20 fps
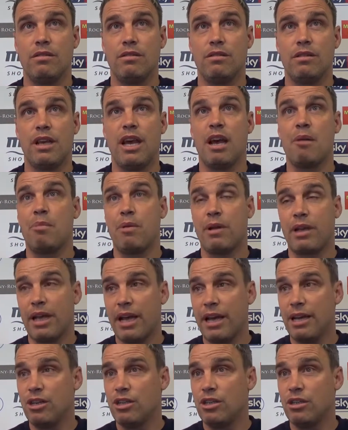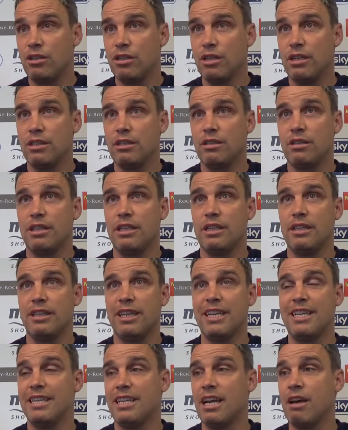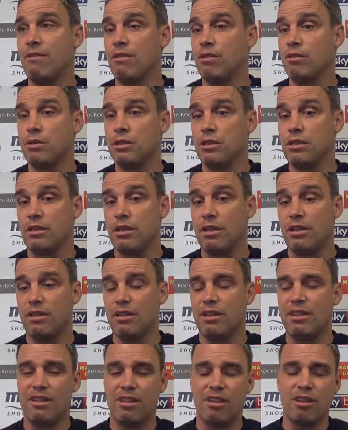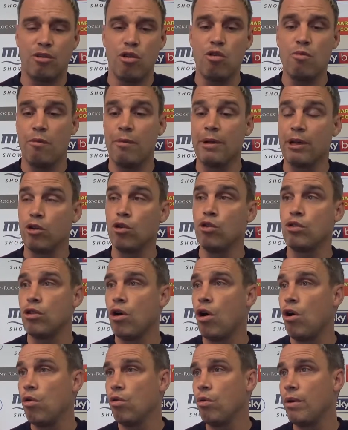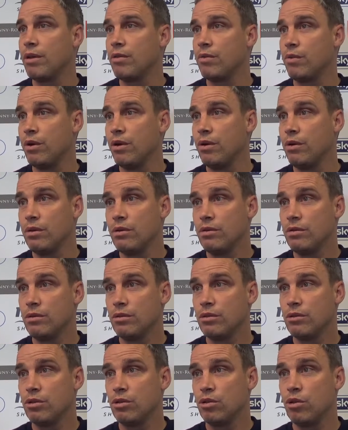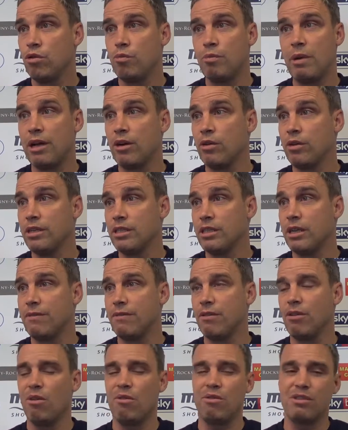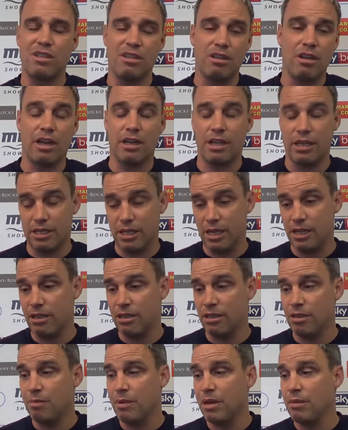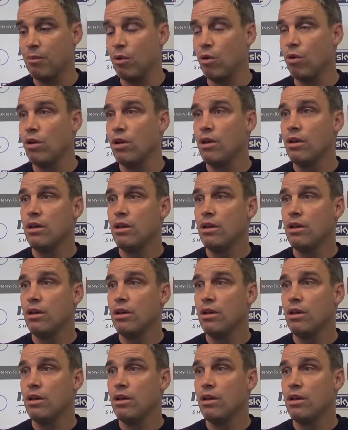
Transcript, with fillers: the application, the, the, the endeavours, the group have been good the whole way through. Good, bad, or indifferent. Obviously, like I said, there's a bit more